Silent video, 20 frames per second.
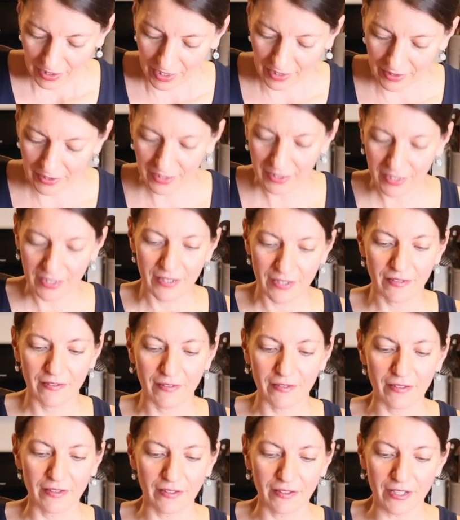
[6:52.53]
And
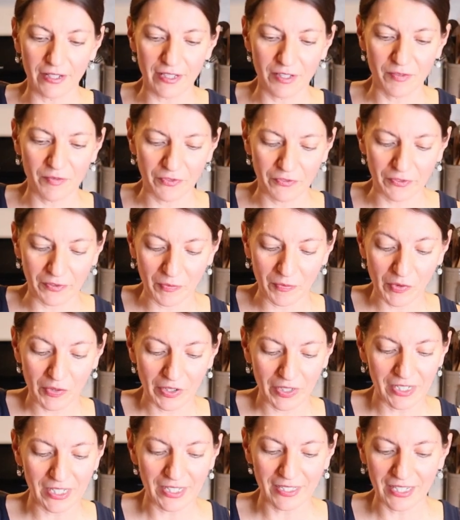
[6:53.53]
this is for
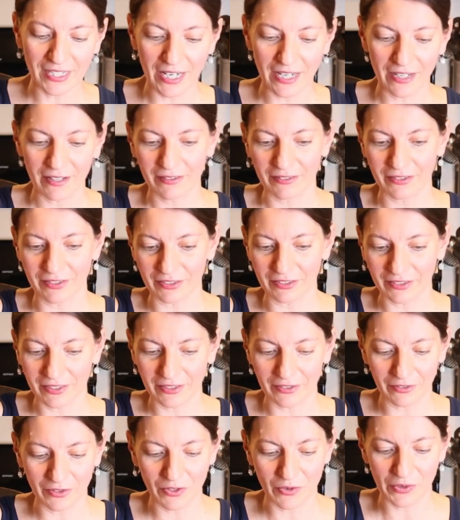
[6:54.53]
more detailed or
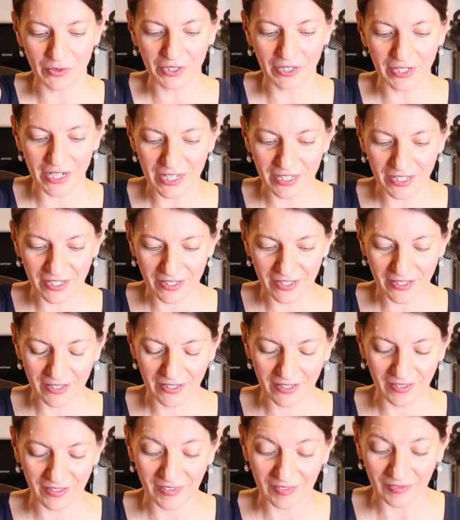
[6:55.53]
little corner
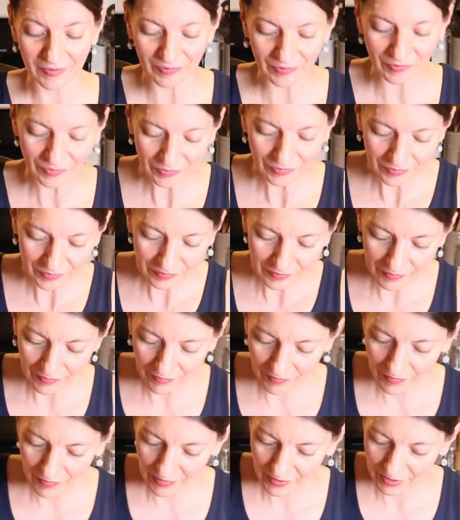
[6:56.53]
edges.
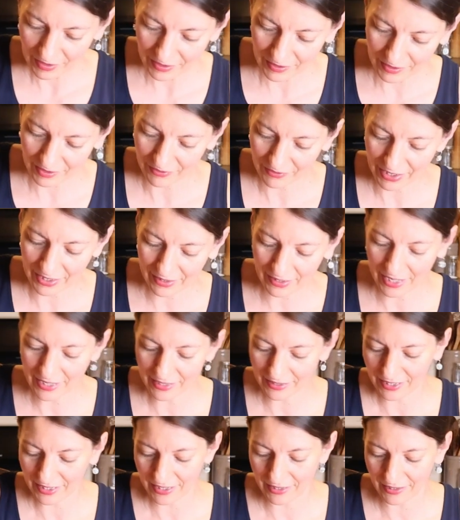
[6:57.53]
So I
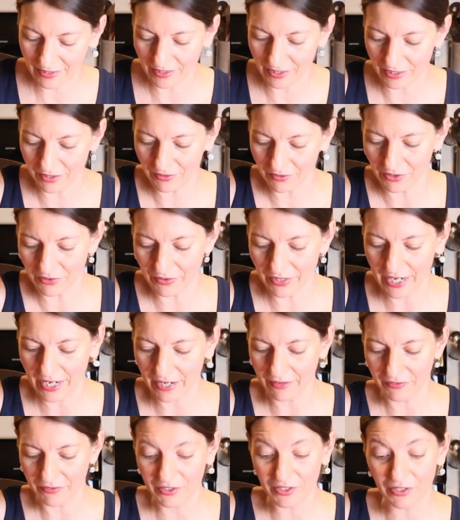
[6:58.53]
like that you don't
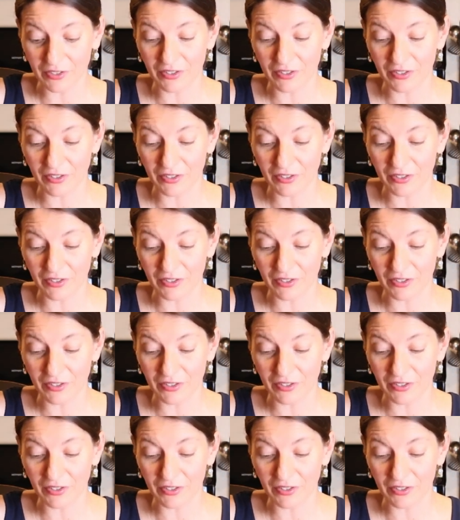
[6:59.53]
have